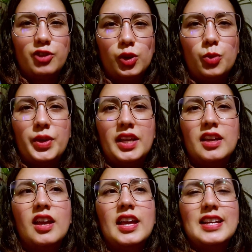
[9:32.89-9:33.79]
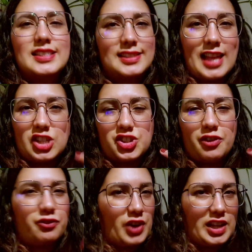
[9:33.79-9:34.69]
following slasher
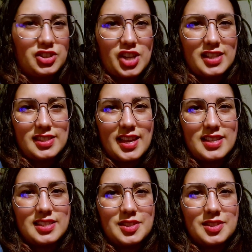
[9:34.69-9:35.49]
franchises,